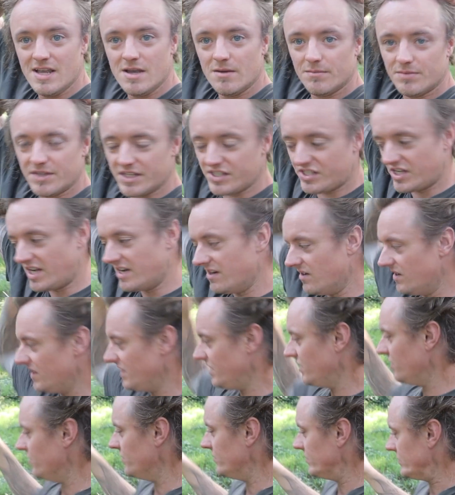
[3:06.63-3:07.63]
but they're generally
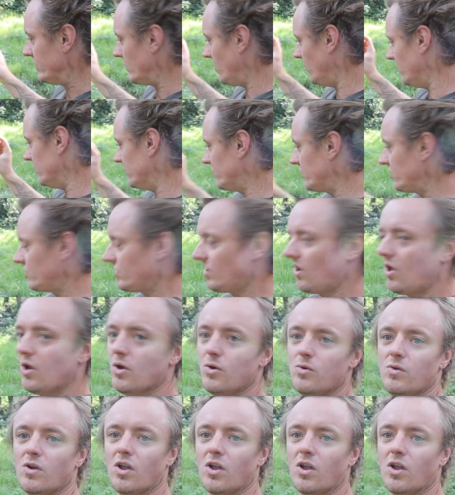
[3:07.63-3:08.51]
used on slow,